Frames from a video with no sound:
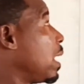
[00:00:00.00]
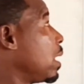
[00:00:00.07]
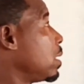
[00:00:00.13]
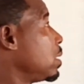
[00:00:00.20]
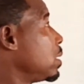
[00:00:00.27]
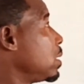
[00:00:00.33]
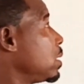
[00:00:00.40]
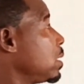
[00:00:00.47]

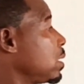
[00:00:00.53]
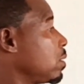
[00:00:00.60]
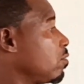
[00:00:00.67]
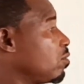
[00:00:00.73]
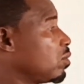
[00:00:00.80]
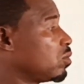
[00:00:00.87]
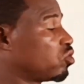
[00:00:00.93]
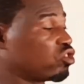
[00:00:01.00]
and
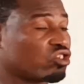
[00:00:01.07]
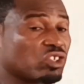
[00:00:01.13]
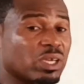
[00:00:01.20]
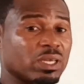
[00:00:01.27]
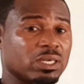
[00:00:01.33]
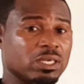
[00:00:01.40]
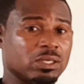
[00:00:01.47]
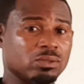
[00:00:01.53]

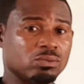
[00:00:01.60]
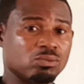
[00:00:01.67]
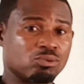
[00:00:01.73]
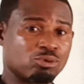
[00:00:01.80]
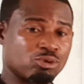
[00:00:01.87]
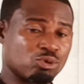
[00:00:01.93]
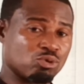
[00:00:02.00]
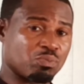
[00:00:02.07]

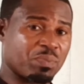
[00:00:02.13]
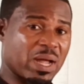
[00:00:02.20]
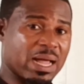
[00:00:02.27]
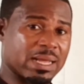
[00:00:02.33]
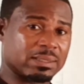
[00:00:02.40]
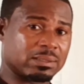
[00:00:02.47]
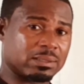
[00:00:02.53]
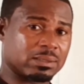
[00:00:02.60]
shading
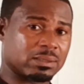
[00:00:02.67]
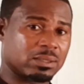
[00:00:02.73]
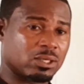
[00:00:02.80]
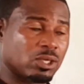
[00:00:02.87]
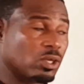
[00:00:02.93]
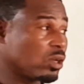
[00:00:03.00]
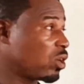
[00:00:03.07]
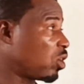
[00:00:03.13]
2
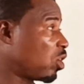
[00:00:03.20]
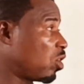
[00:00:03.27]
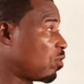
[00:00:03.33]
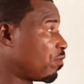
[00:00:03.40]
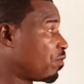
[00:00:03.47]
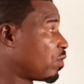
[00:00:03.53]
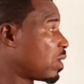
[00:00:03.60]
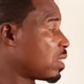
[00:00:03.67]
parts
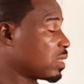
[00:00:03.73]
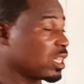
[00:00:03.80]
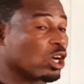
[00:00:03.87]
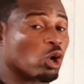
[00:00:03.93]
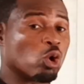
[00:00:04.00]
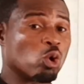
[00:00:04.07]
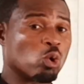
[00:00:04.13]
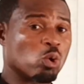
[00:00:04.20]
of
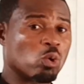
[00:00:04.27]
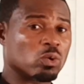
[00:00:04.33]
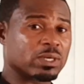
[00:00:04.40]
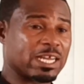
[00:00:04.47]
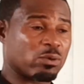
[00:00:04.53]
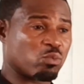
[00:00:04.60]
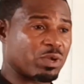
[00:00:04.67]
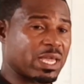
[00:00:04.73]
the
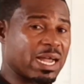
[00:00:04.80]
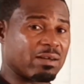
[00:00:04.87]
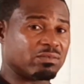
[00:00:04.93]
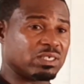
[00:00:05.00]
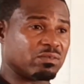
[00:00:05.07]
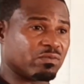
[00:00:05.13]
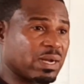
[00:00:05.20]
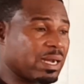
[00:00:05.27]
whole that
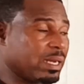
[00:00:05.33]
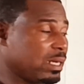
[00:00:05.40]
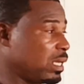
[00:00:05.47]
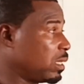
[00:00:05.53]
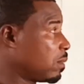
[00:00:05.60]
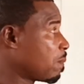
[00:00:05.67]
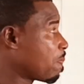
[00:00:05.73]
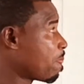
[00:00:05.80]
we have
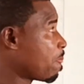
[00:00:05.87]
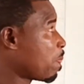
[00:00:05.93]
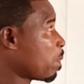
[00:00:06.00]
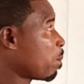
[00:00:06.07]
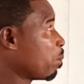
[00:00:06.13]
divided.